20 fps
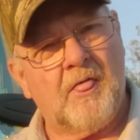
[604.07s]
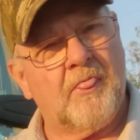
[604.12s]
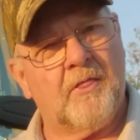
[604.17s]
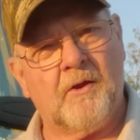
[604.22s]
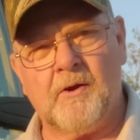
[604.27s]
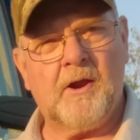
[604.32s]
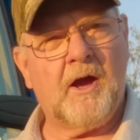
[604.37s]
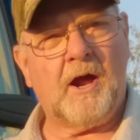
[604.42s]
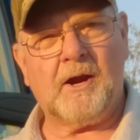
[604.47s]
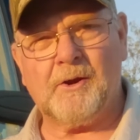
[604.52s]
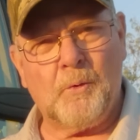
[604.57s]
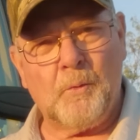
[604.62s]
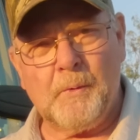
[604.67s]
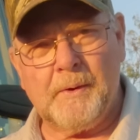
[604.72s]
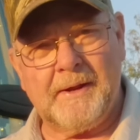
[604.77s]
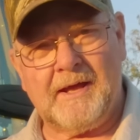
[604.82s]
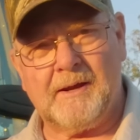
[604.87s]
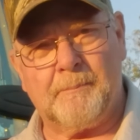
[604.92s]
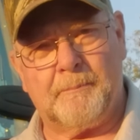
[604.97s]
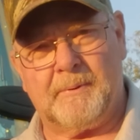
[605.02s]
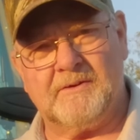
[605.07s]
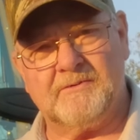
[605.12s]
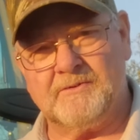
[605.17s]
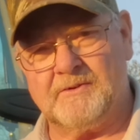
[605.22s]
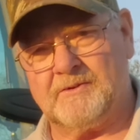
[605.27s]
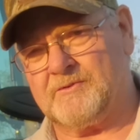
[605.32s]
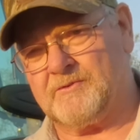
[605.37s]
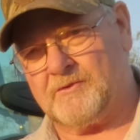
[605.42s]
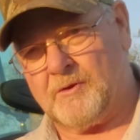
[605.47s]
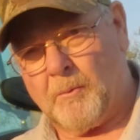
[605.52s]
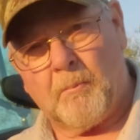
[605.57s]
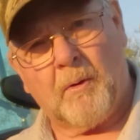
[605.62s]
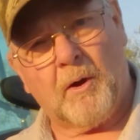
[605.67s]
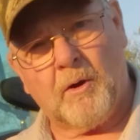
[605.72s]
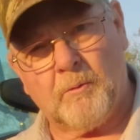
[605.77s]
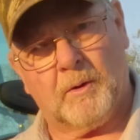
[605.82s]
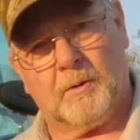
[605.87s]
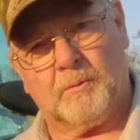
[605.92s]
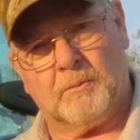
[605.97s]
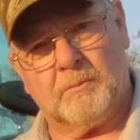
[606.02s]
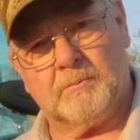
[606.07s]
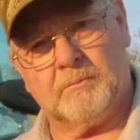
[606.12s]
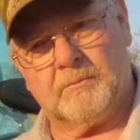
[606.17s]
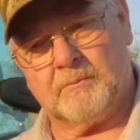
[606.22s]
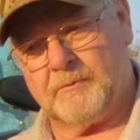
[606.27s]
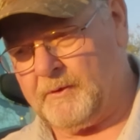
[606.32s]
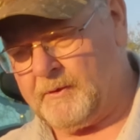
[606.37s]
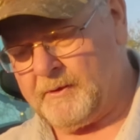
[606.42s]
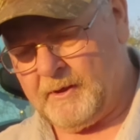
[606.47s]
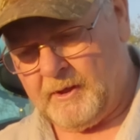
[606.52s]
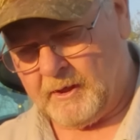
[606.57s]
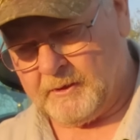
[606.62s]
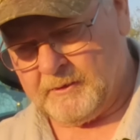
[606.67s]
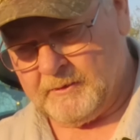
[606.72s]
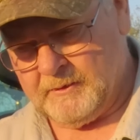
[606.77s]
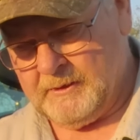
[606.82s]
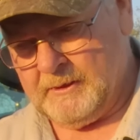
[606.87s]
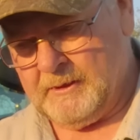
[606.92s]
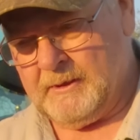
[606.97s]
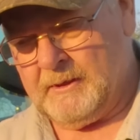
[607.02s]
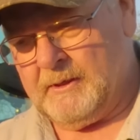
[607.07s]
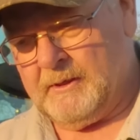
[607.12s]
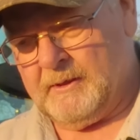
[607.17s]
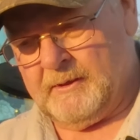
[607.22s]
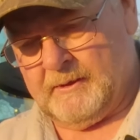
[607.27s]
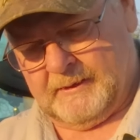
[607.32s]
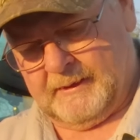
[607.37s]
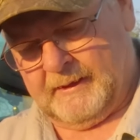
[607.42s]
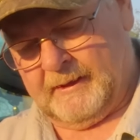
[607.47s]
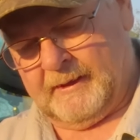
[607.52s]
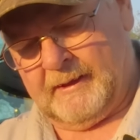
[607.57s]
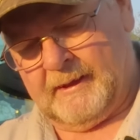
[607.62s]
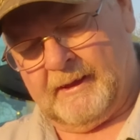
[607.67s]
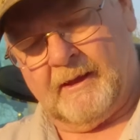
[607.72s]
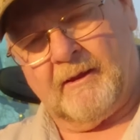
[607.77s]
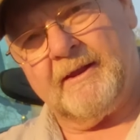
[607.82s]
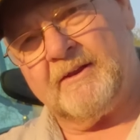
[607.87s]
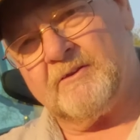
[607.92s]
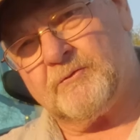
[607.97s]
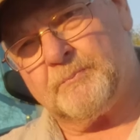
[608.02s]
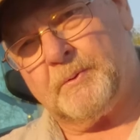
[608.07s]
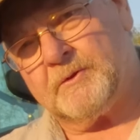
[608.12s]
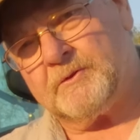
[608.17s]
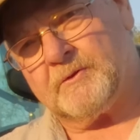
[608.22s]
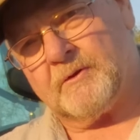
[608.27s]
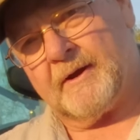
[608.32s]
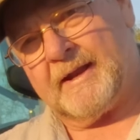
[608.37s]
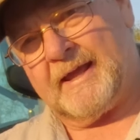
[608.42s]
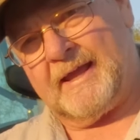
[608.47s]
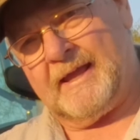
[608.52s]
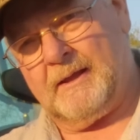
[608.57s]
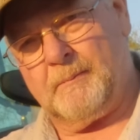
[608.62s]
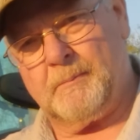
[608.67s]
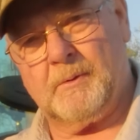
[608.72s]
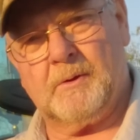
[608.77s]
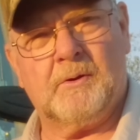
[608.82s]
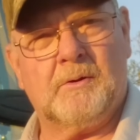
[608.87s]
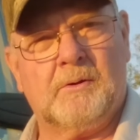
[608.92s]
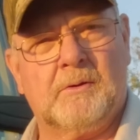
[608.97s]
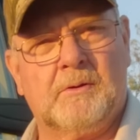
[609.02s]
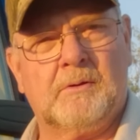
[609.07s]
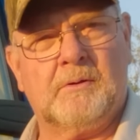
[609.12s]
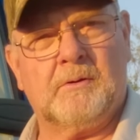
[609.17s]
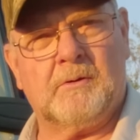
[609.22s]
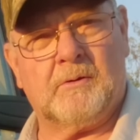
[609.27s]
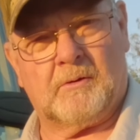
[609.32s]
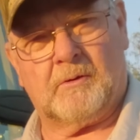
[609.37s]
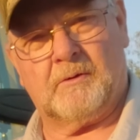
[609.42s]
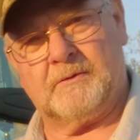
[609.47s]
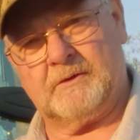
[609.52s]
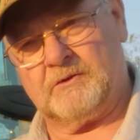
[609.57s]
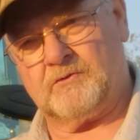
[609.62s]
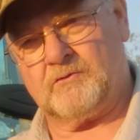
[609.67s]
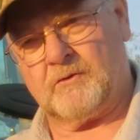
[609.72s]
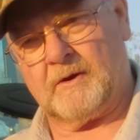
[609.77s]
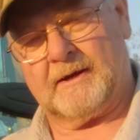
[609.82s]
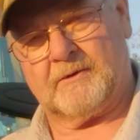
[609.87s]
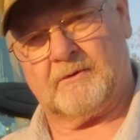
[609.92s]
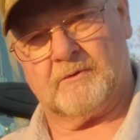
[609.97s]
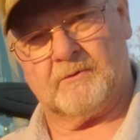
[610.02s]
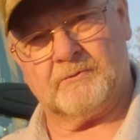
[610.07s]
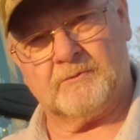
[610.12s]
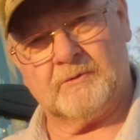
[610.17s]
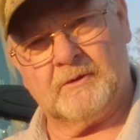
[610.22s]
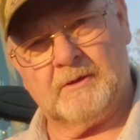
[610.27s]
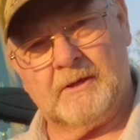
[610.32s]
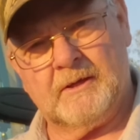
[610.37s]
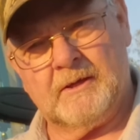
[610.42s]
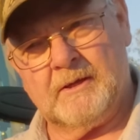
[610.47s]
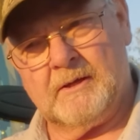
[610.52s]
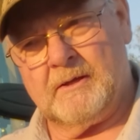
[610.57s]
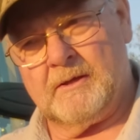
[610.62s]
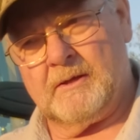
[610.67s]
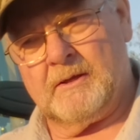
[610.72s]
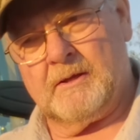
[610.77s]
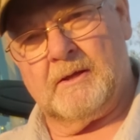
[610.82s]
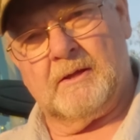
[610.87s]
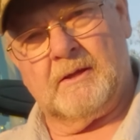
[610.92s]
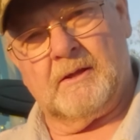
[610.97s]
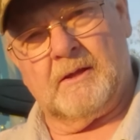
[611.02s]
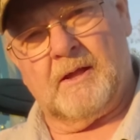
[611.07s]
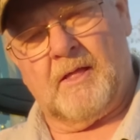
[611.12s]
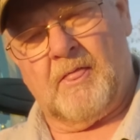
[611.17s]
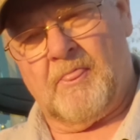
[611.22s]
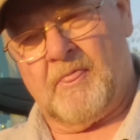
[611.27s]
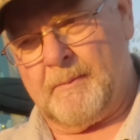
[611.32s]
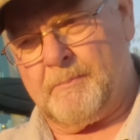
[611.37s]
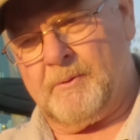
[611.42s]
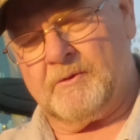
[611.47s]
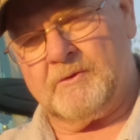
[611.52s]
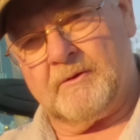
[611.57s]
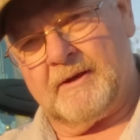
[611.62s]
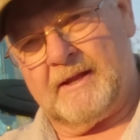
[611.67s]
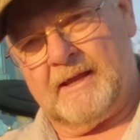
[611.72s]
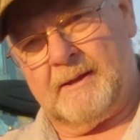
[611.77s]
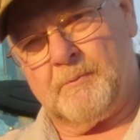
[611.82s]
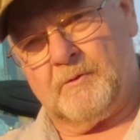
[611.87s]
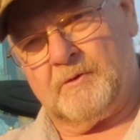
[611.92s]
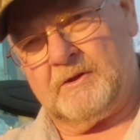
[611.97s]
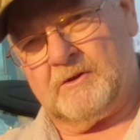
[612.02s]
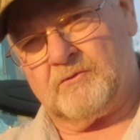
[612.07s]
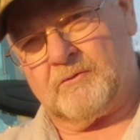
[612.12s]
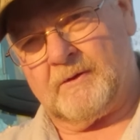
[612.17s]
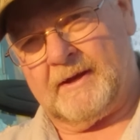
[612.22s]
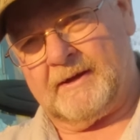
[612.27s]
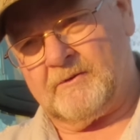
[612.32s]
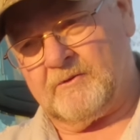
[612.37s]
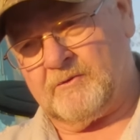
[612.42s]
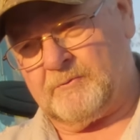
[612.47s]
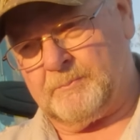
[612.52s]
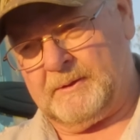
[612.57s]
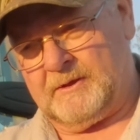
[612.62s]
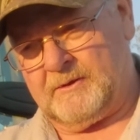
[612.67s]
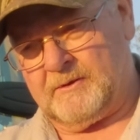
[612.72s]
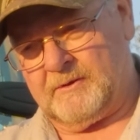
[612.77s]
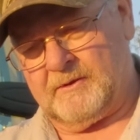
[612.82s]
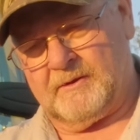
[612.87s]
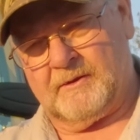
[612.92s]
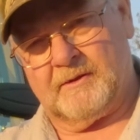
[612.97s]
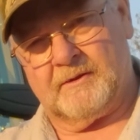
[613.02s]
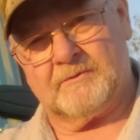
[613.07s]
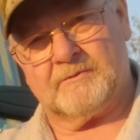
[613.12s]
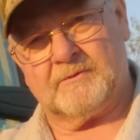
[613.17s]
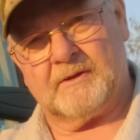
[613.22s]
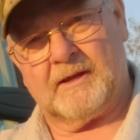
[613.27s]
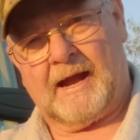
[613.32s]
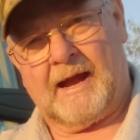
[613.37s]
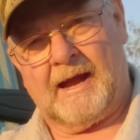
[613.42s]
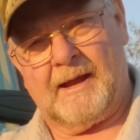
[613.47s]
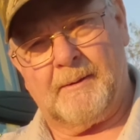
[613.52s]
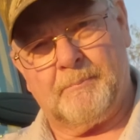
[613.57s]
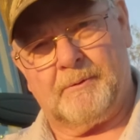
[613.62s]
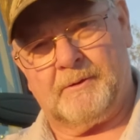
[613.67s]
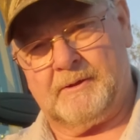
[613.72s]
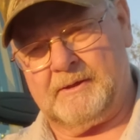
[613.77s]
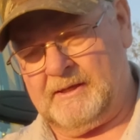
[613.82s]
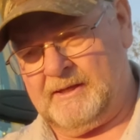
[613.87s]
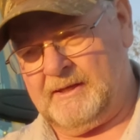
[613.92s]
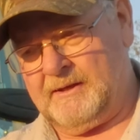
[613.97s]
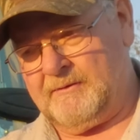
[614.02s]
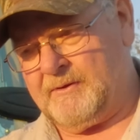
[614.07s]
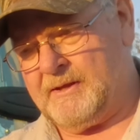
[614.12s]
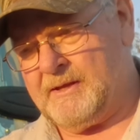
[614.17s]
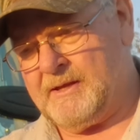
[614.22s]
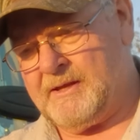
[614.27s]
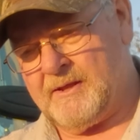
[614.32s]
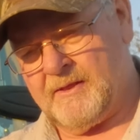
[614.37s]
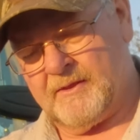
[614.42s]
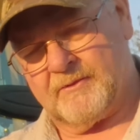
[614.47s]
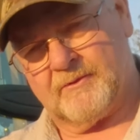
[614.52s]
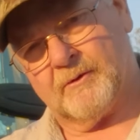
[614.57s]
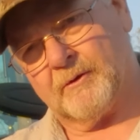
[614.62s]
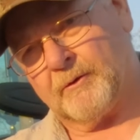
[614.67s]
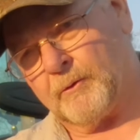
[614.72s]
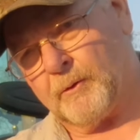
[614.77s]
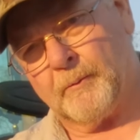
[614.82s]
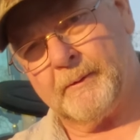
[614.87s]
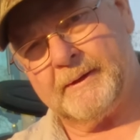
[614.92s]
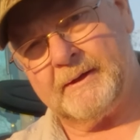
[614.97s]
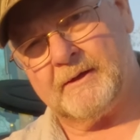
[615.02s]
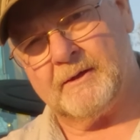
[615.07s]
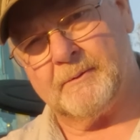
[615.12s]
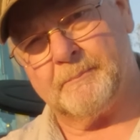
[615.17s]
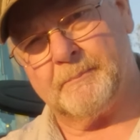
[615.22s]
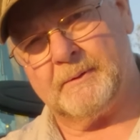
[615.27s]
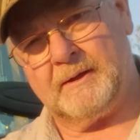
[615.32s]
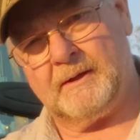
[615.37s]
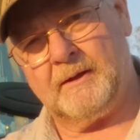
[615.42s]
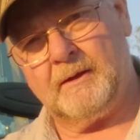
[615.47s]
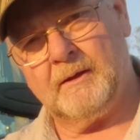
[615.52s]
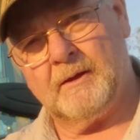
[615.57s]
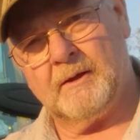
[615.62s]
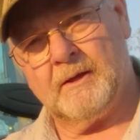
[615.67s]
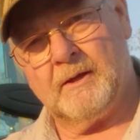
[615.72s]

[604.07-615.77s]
They're not going out of business tomorrow. They're not. LS put their name on these tractors. They put their name on these tractors because I believe that they're a growing company.